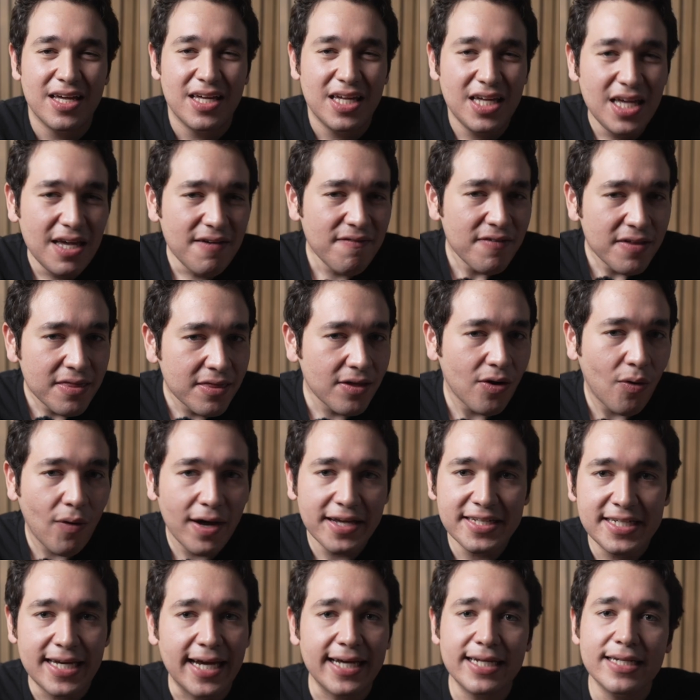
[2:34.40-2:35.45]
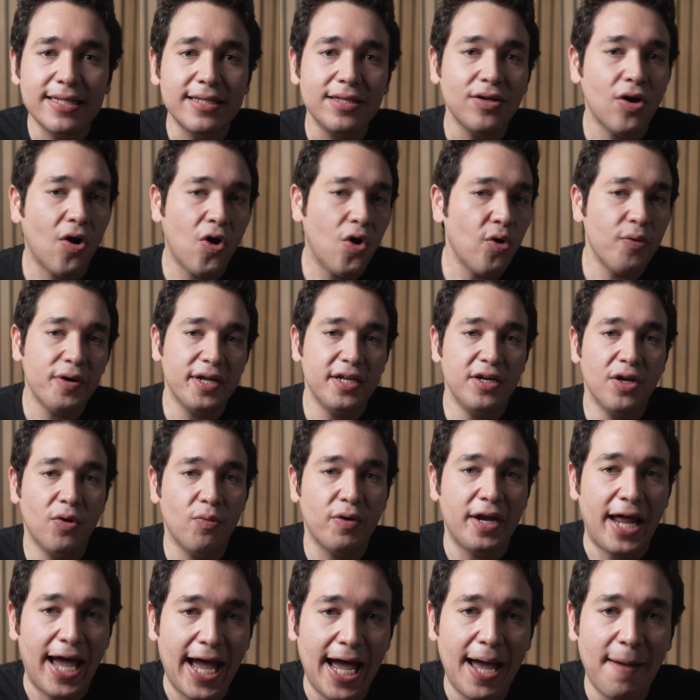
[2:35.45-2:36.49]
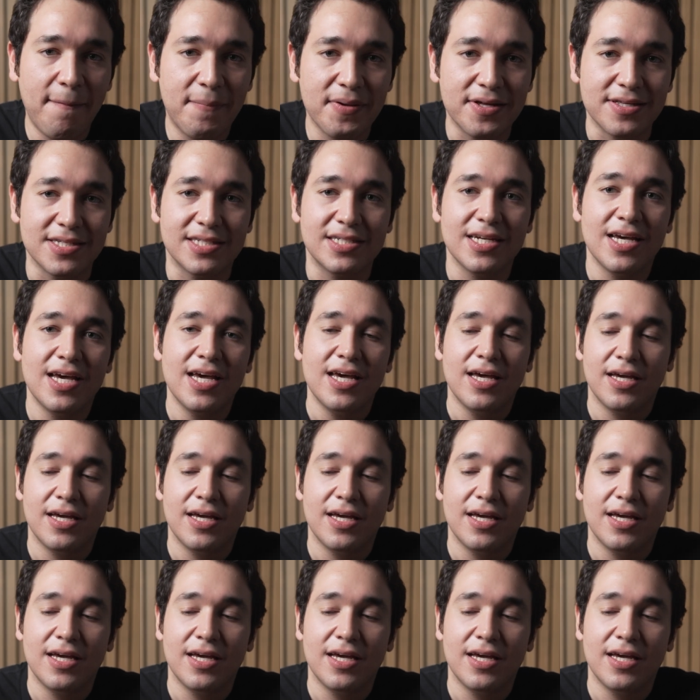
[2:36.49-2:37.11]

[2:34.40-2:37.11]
even though I technically already know what happens.